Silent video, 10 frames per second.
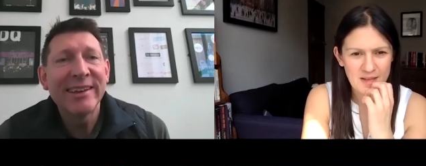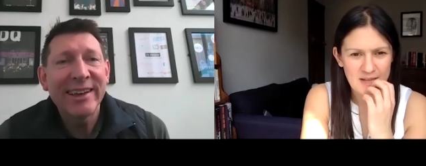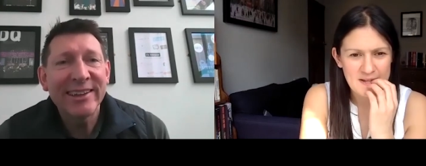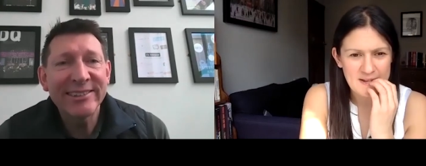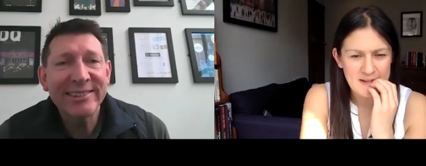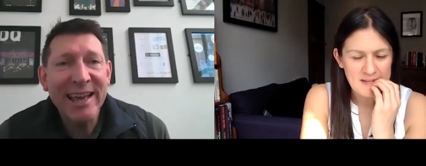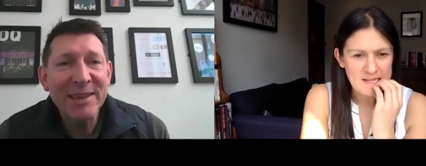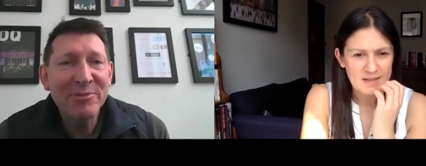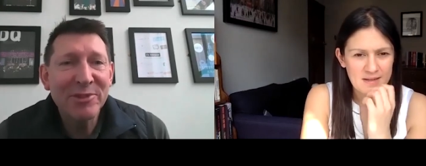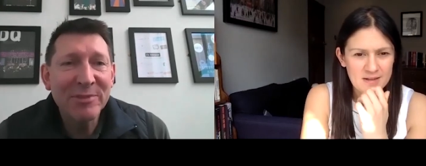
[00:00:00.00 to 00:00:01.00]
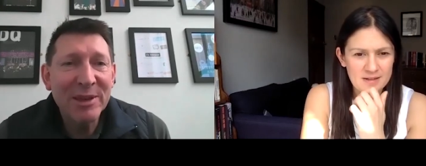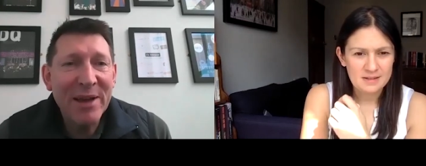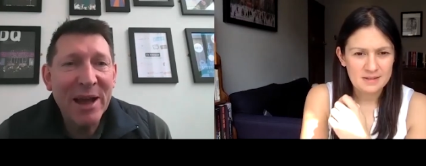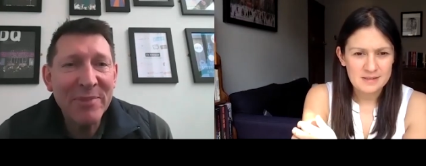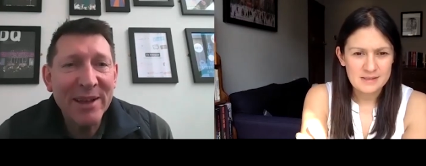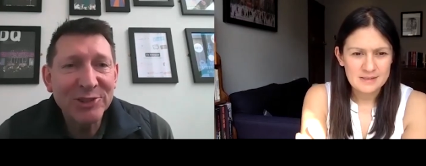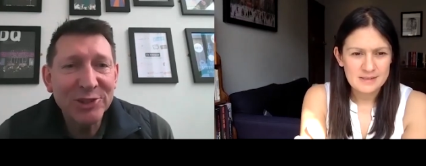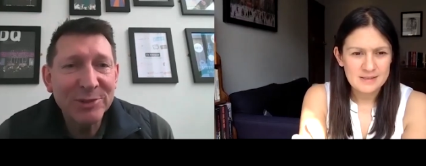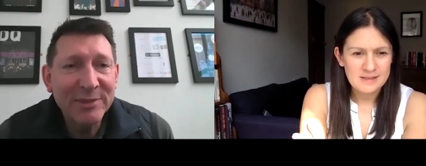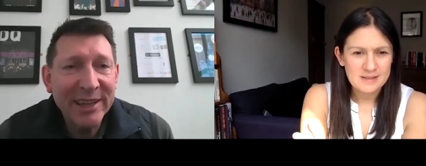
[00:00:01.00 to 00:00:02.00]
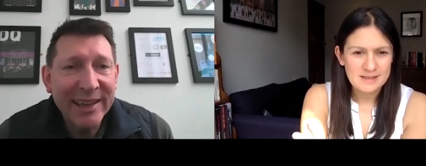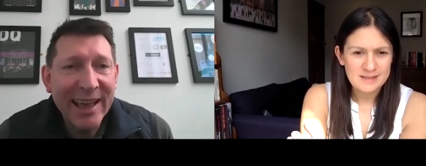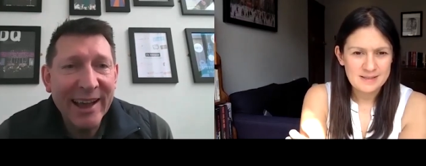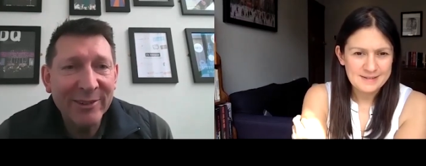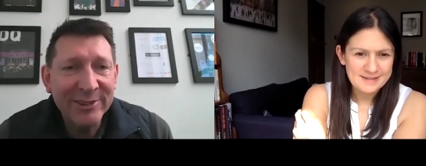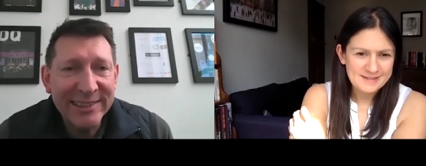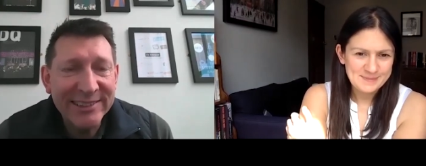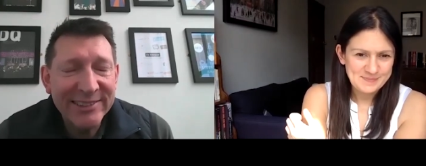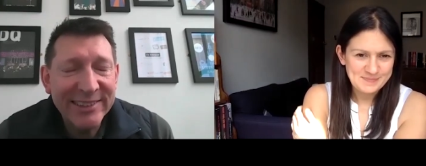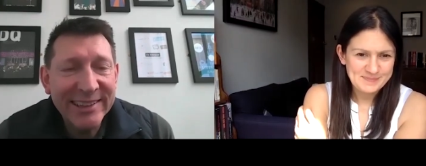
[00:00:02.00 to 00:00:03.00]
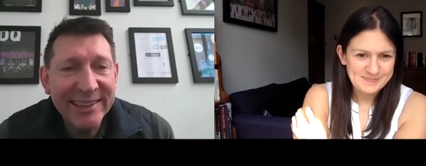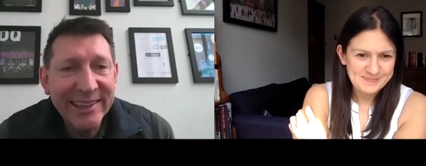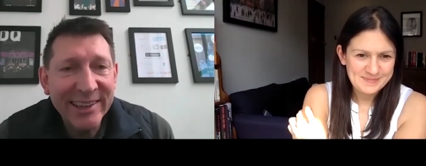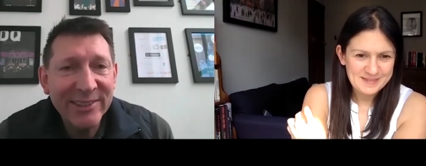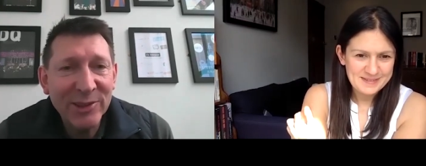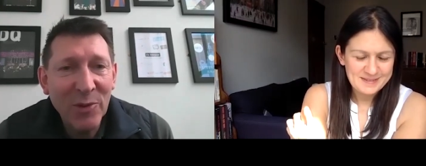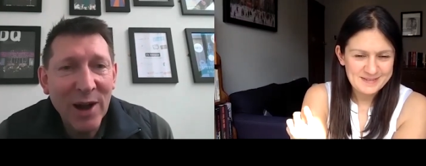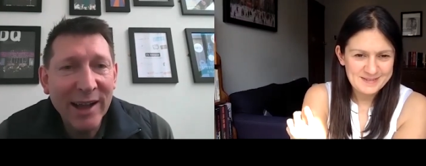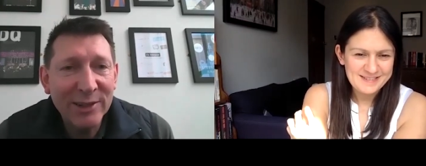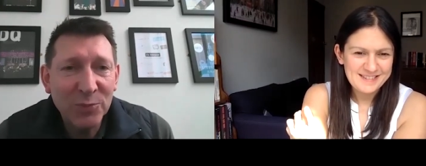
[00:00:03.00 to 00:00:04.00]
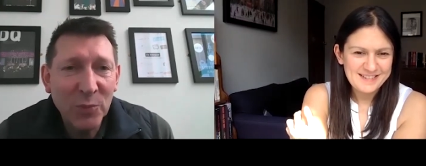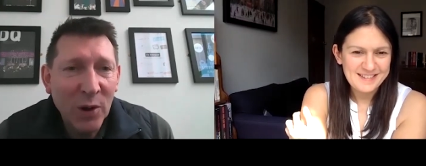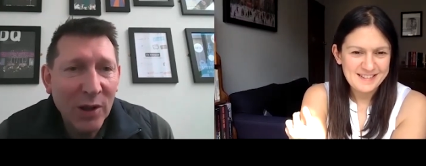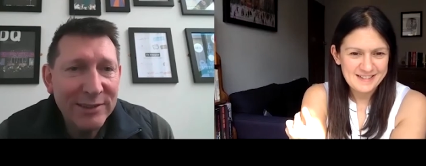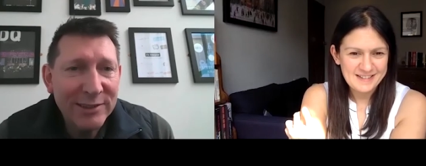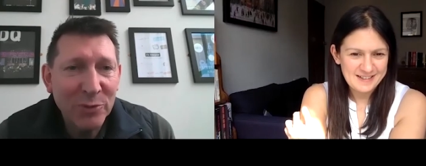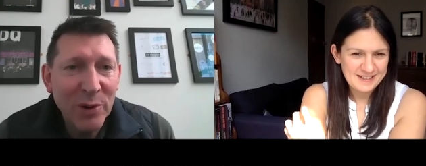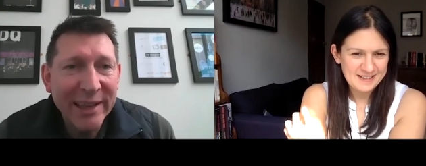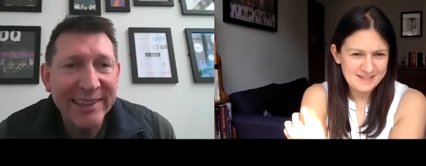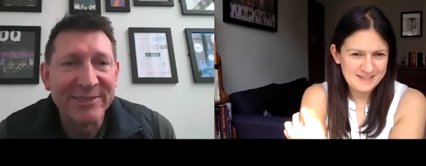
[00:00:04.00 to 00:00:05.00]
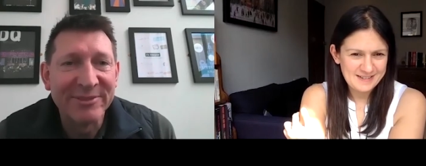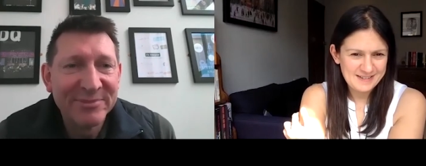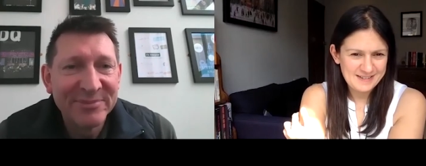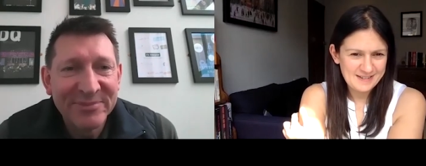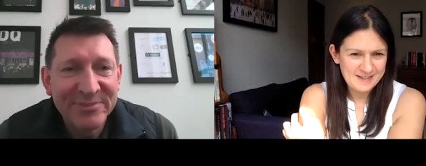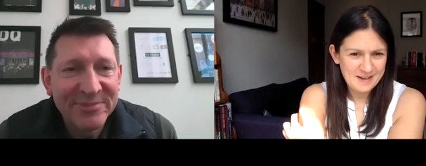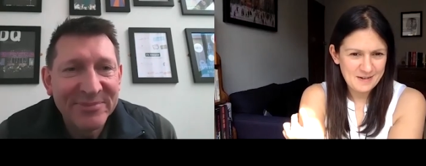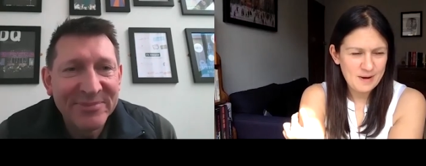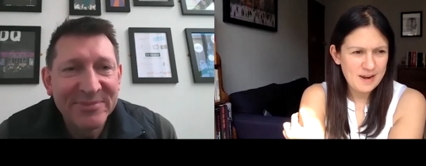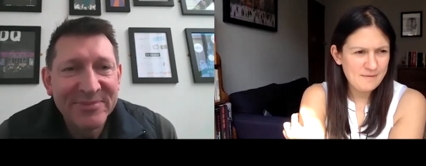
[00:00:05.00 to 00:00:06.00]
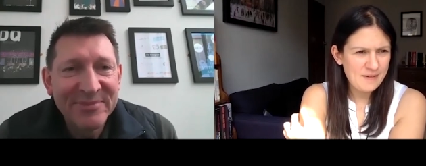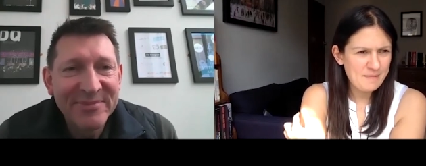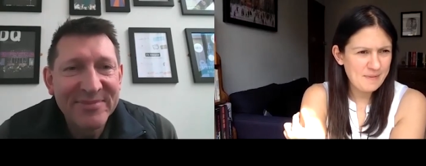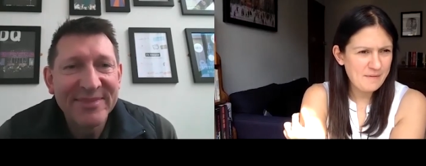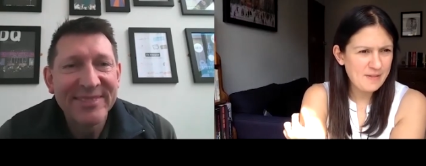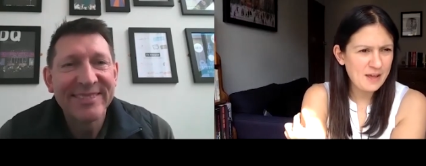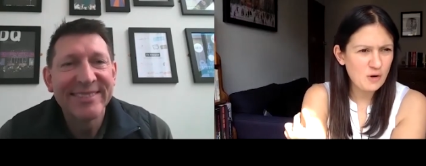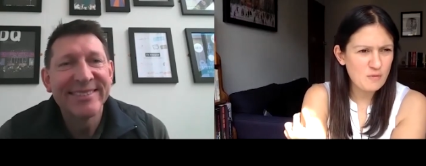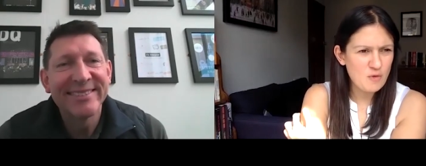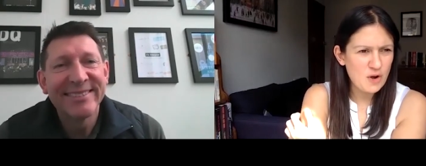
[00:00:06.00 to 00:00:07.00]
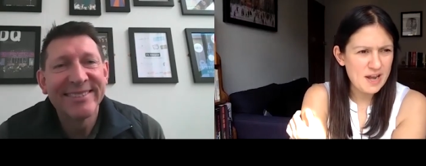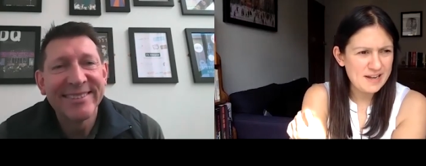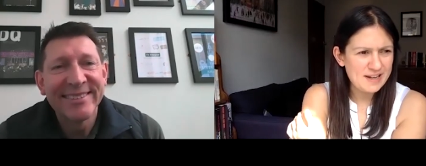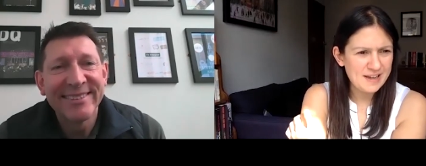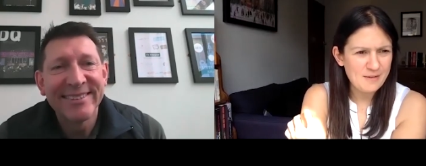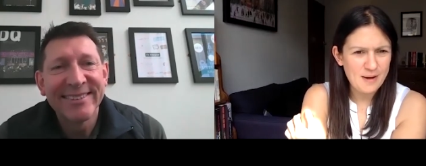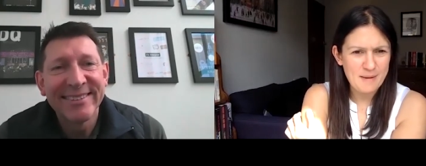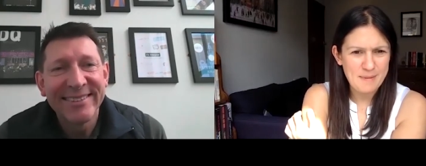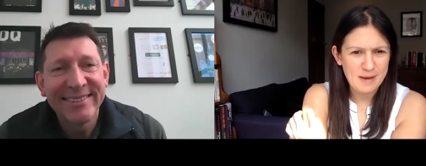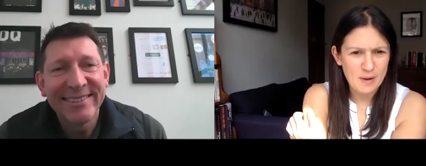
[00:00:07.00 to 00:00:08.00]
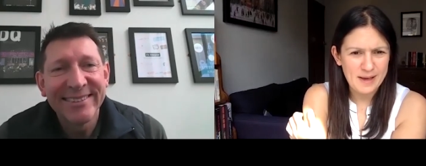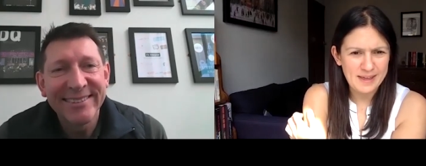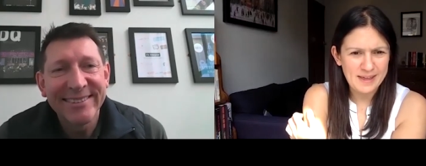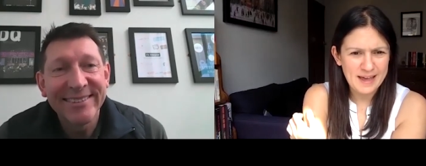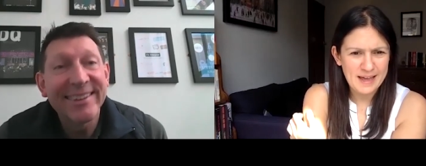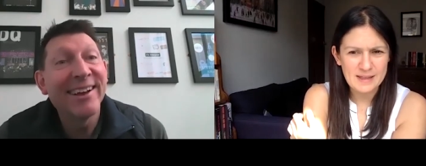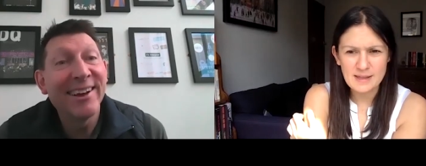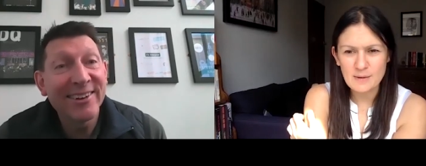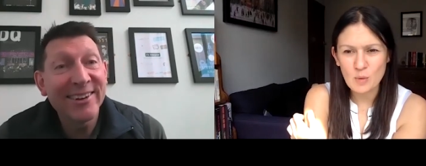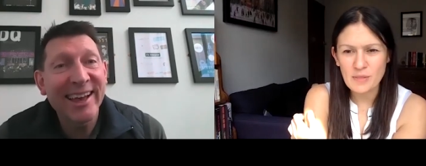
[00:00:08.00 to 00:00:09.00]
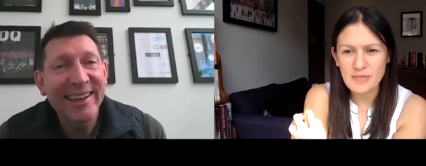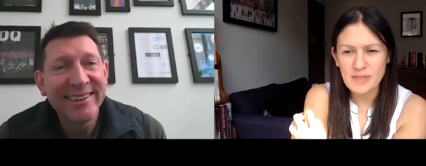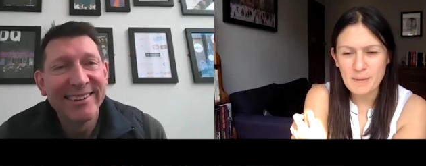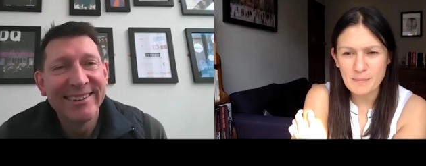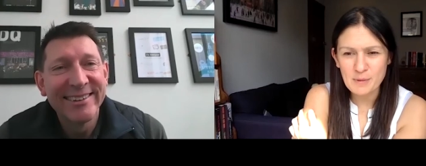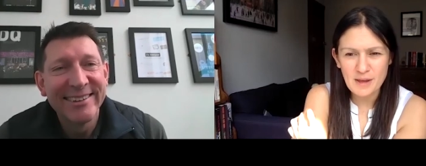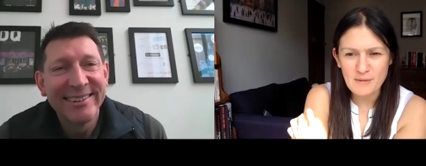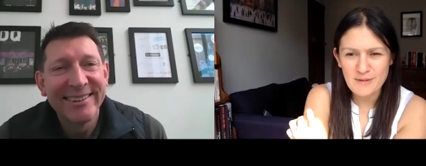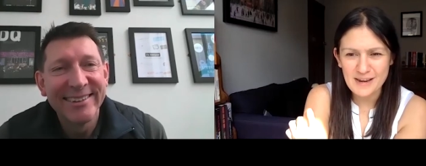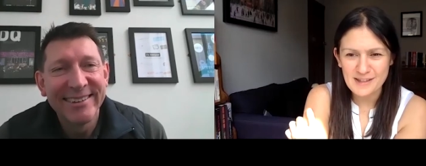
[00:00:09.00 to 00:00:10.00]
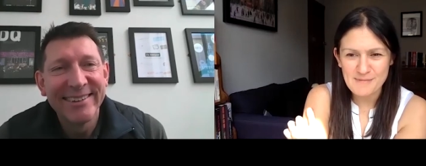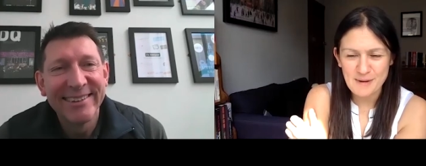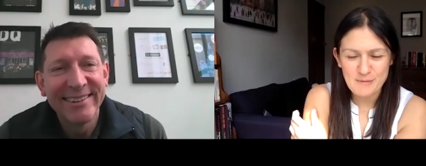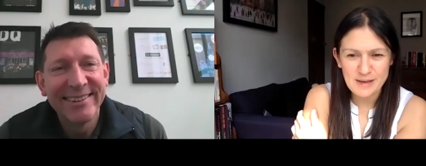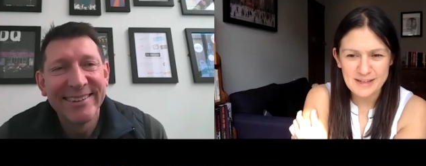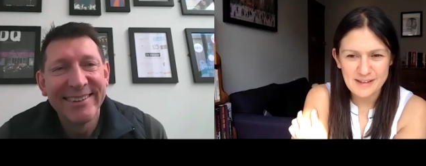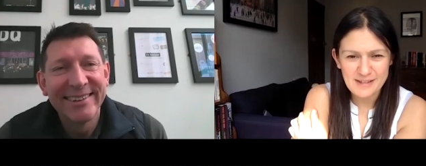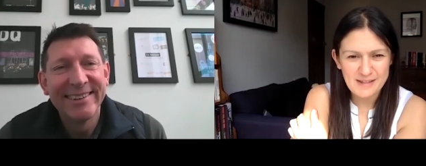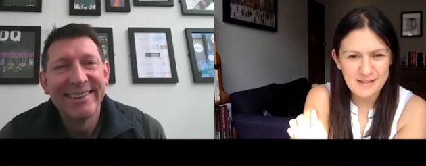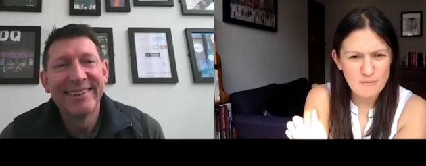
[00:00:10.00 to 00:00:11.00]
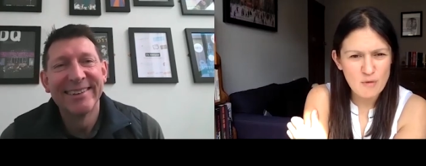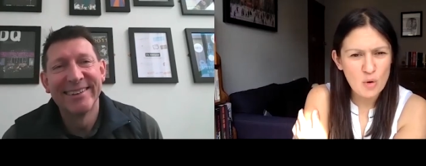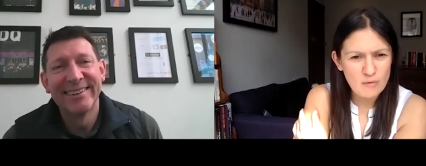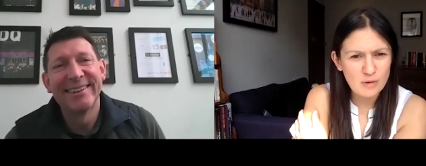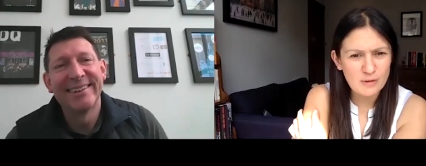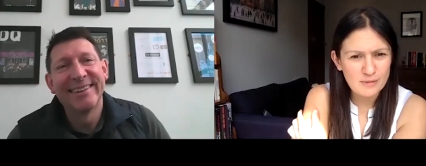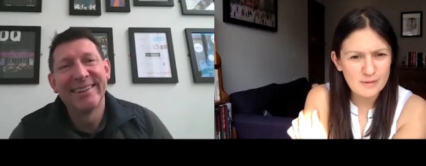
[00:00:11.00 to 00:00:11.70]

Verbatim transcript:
Speaker 1: escape from your back bedroom and you get out into the uh, the wide world of Wigan.
Speaker 2: Well, I've um, I've taken up running in quite a big way, and one thing people don't realise about Wigan is it's a rural